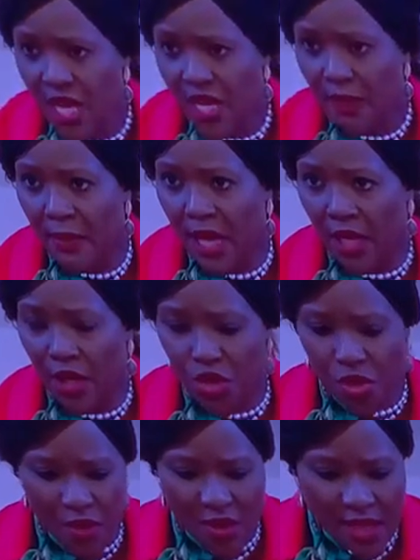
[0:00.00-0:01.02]
making
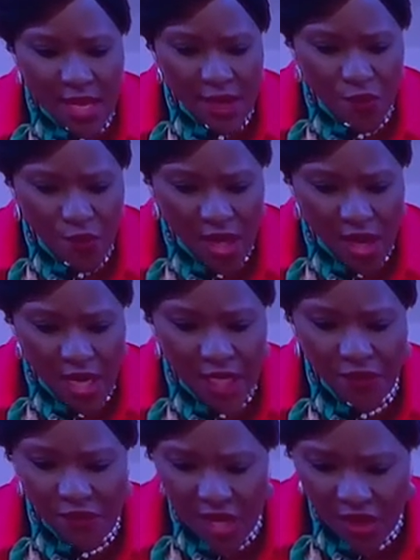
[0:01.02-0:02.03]
sure that we are in
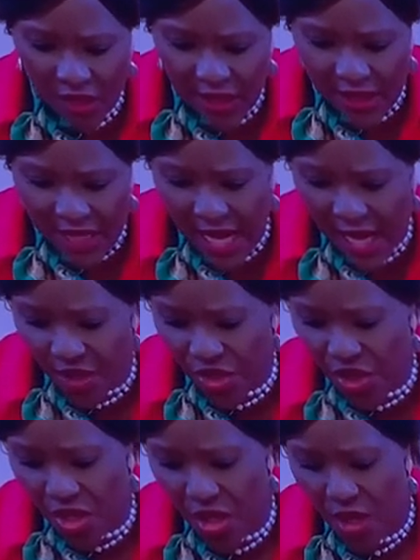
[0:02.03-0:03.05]
regular
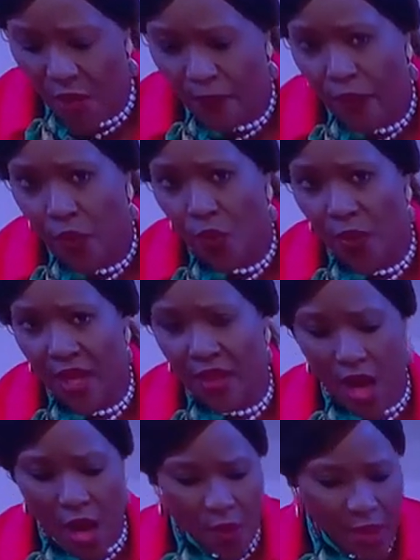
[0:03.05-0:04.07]
touch with
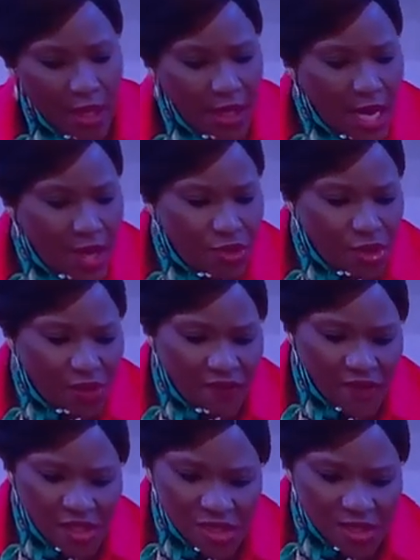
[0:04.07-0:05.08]
our counter
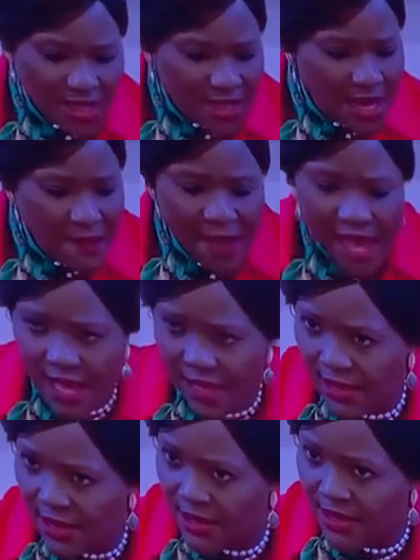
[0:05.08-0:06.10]
convention
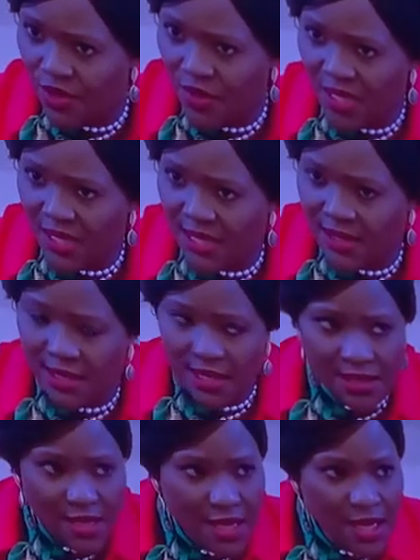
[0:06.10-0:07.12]
CMS,
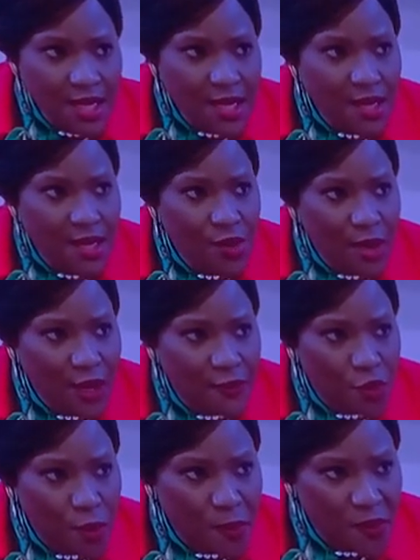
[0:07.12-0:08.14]
UNCCD,
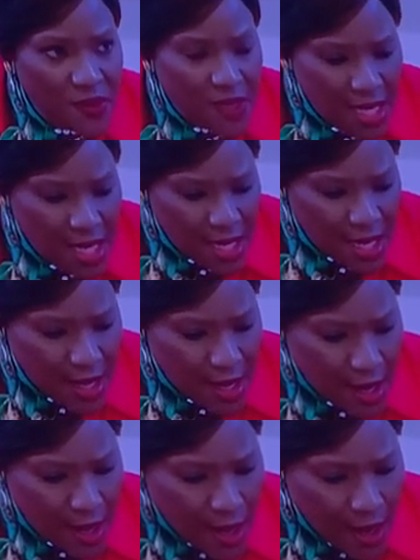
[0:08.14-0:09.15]
UNFCCC,
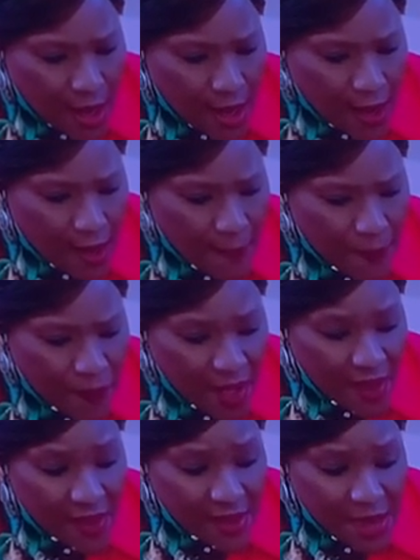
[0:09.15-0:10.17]
and
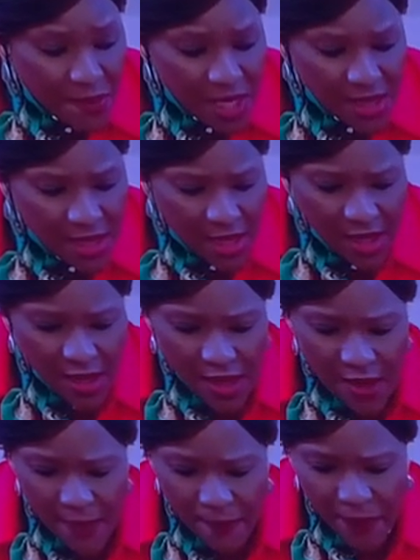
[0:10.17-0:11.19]
the CBD
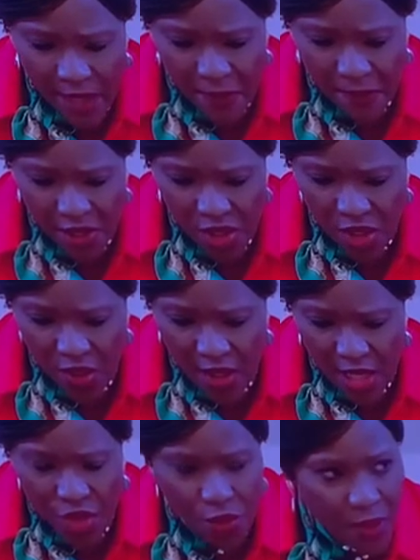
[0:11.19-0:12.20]
in particular.
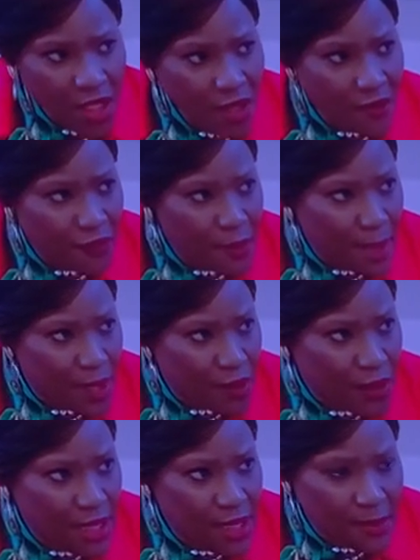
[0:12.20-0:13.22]
And you will hear from my
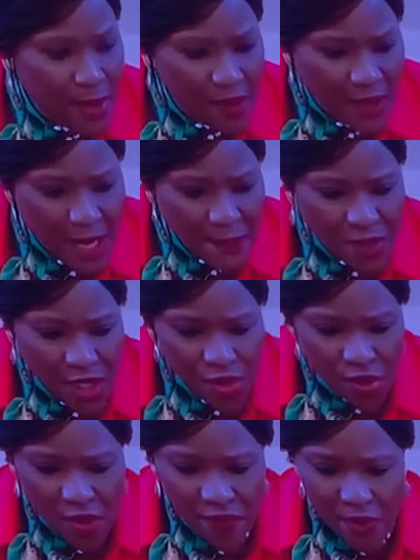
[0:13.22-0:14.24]
colleagues about an update
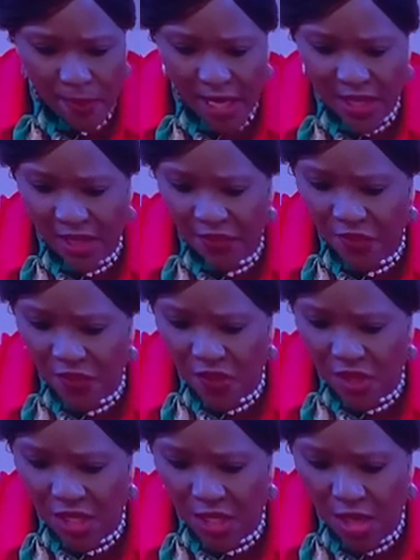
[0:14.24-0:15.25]
on the
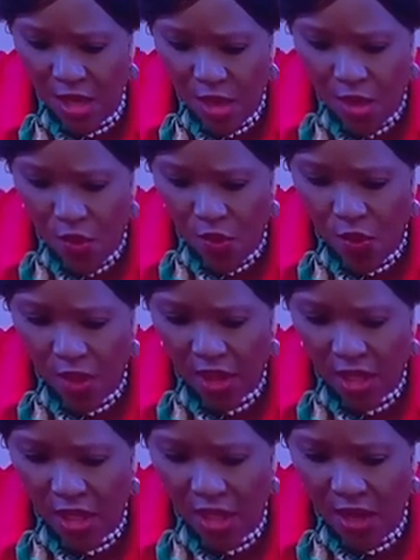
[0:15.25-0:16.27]
biodiversity
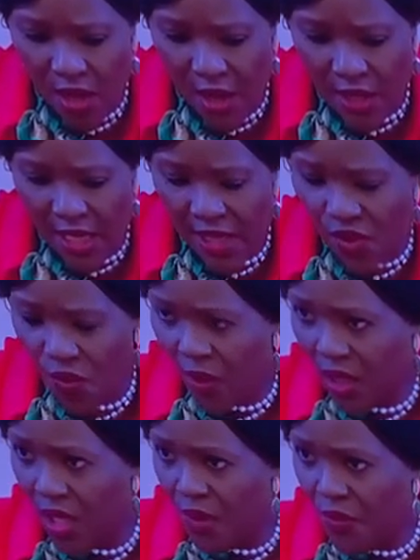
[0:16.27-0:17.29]
working liaison
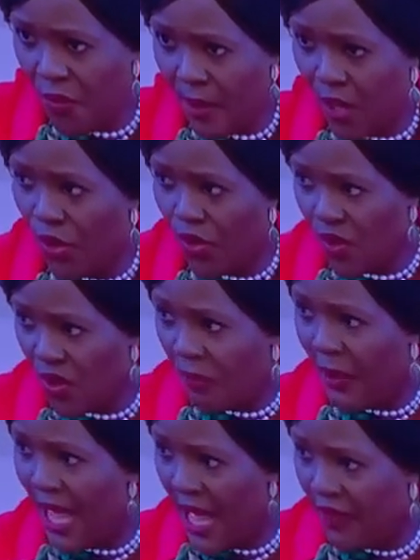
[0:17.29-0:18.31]
working group, but also the
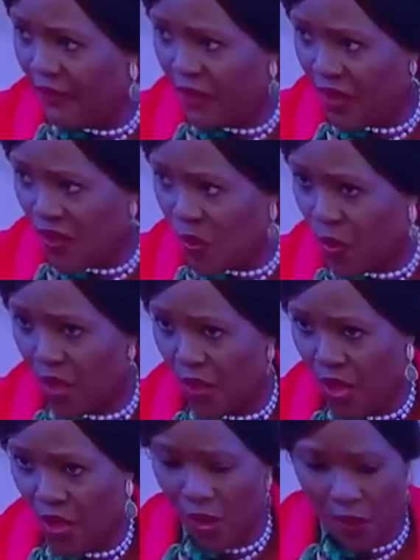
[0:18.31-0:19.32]
plan for this work,
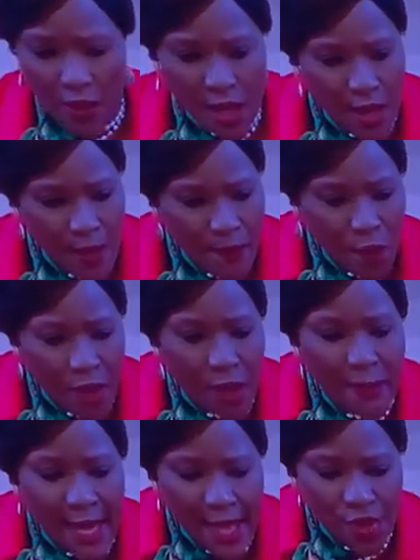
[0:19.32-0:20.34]
you know, work
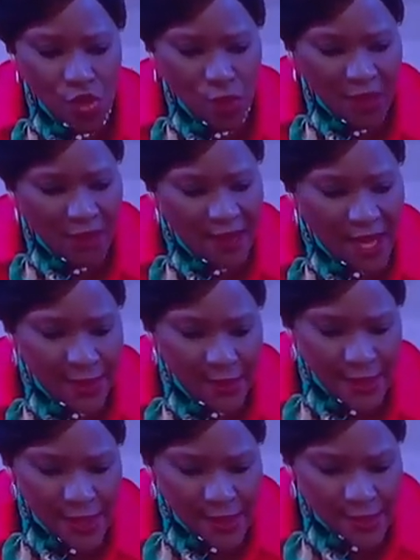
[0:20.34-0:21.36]
plan to be
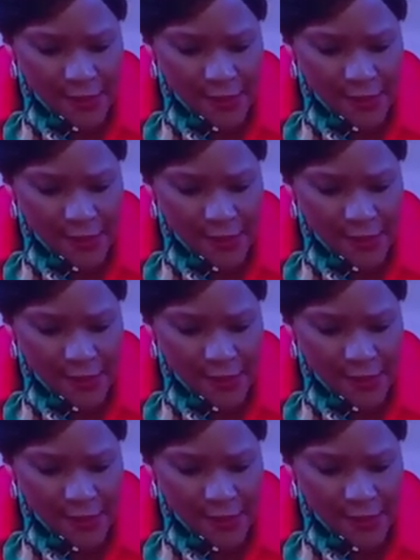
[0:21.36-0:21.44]
finalized.